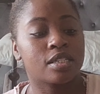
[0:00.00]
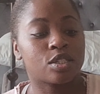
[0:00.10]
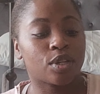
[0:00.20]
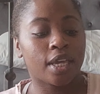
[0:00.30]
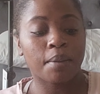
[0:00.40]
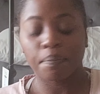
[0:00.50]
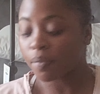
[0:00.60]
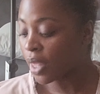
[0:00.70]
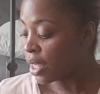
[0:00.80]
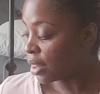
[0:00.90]
So
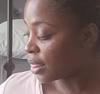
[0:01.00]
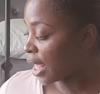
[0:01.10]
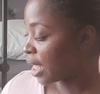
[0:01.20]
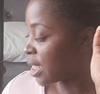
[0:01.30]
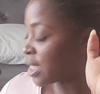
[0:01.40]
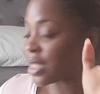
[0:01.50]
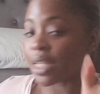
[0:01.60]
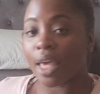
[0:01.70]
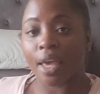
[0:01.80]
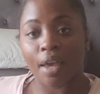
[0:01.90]
yep, that is
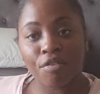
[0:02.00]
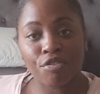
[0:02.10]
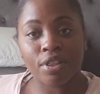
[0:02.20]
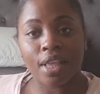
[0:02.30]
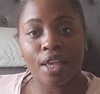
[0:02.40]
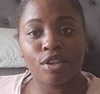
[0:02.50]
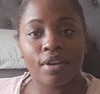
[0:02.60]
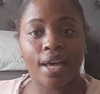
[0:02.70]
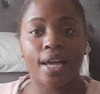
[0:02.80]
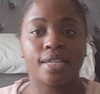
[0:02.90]
everything you
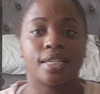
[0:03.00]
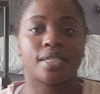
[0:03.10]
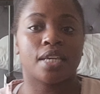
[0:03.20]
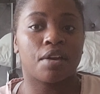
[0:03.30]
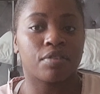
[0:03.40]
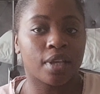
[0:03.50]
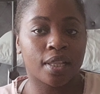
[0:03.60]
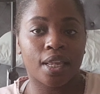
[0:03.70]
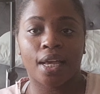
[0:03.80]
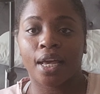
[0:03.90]
guys that's everything
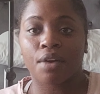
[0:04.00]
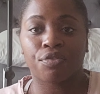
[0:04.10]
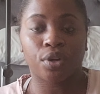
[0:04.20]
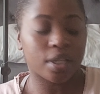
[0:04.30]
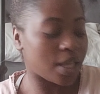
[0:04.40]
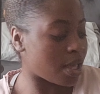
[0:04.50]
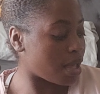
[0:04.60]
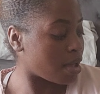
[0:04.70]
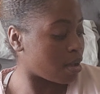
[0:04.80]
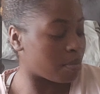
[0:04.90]
that i got for today
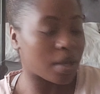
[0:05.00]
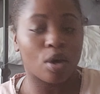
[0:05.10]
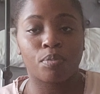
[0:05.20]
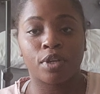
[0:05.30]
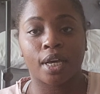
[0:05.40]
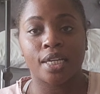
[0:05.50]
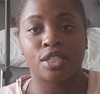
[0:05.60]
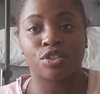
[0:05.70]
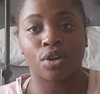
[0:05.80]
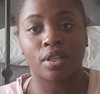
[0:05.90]
um, i hope you guys
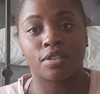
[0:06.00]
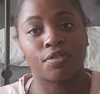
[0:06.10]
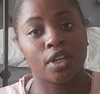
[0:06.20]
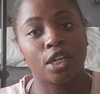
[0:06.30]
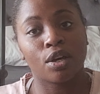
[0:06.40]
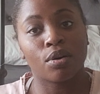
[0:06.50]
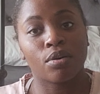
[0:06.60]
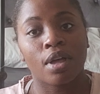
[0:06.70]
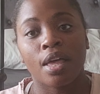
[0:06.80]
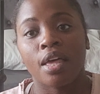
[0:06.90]
enjoyed this
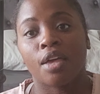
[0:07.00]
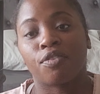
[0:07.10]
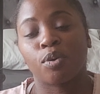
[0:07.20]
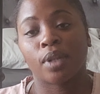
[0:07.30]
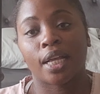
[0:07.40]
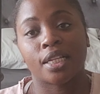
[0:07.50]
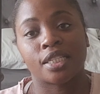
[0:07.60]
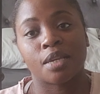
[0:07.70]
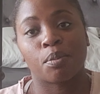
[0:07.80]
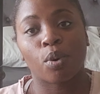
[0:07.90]
video if you would like to
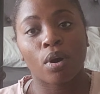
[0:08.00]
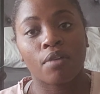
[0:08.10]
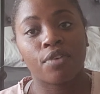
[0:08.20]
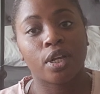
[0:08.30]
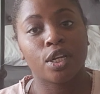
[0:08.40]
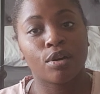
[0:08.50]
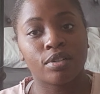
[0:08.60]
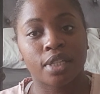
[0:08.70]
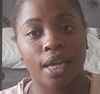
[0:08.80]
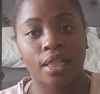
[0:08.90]
see more
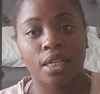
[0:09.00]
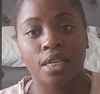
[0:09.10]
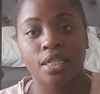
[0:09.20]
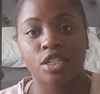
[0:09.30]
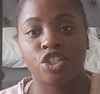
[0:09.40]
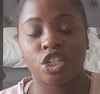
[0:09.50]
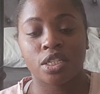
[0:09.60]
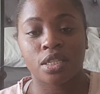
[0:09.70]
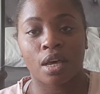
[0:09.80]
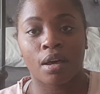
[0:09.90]
videos like these
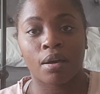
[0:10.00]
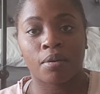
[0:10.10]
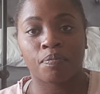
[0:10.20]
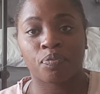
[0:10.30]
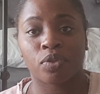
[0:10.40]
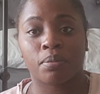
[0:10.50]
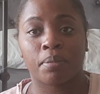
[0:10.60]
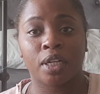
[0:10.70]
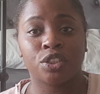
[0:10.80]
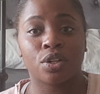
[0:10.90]
just um,
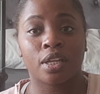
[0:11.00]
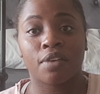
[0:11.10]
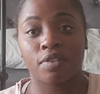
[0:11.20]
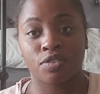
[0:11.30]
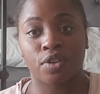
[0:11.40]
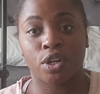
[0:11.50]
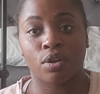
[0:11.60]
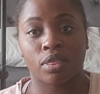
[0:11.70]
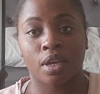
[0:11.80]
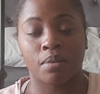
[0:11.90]
make sure to give this
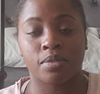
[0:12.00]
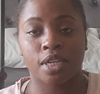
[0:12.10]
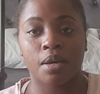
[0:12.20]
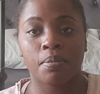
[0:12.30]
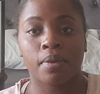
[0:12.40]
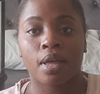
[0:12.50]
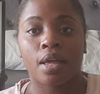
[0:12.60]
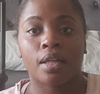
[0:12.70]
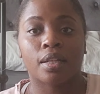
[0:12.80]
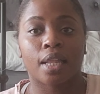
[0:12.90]
video a thumbs up
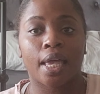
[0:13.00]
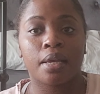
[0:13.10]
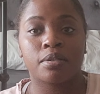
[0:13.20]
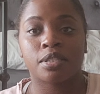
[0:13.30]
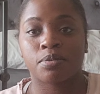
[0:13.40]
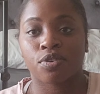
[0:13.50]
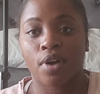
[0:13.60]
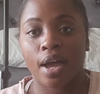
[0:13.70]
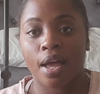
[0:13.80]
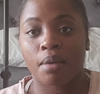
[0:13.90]
like
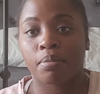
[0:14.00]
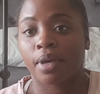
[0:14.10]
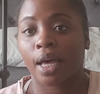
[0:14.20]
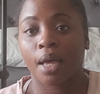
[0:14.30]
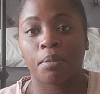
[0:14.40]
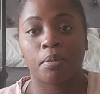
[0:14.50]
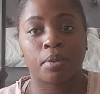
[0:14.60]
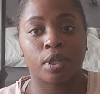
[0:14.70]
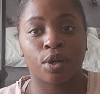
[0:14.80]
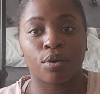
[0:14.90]
subscribe comment
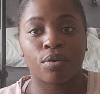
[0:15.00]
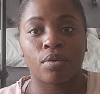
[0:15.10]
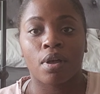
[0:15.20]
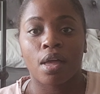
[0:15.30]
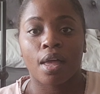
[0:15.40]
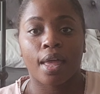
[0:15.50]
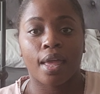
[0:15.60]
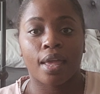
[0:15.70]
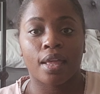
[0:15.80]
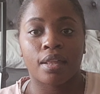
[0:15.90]
below
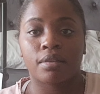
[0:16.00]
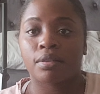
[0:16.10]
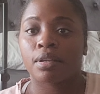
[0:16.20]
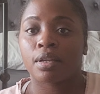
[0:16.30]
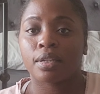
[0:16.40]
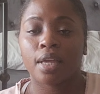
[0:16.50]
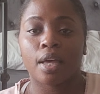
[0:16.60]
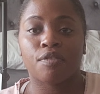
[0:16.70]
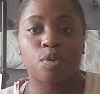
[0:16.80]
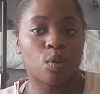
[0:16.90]
and yeah
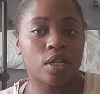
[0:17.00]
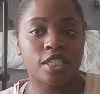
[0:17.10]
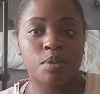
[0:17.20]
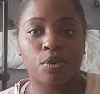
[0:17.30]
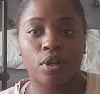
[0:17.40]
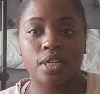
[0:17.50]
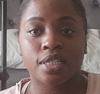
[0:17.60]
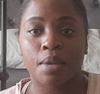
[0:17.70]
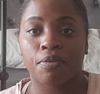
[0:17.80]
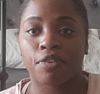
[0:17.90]
if you want to see more of these
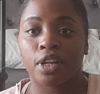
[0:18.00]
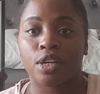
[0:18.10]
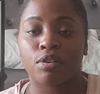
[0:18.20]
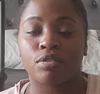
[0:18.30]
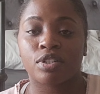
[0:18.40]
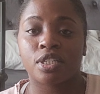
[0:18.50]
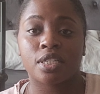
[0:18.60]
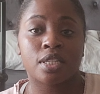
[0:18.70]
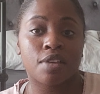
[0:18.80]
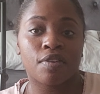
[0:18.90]
type of videos
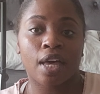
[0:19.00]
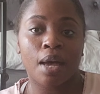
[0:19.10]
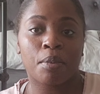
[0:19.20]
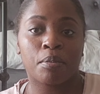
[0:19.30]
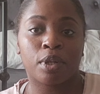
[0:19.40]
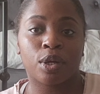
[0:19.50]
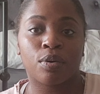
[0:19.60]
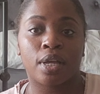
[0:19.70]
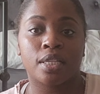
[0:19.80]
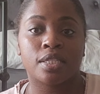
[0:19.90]
just leave a comment below
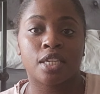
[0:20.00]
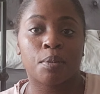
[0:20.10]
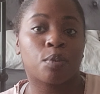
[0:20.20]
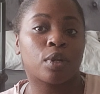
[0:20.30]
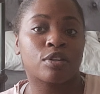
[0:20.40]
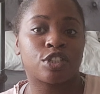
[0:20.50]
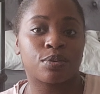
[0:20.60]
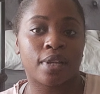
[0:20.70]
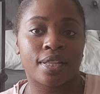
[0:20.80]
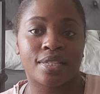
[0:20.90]
and tell me what else you
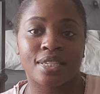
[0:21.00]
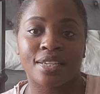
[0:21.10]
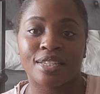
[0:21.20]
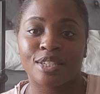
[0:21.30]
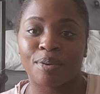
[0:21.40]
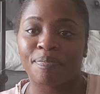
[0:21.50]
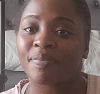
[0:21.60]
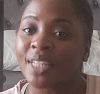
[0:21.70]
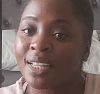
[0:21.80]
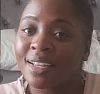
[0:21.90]
would like to see so
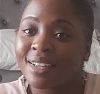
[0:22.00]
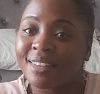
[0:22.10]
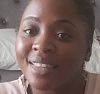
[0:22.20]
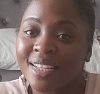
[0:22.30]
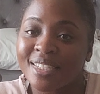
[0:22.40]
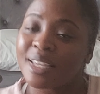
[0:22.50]
that's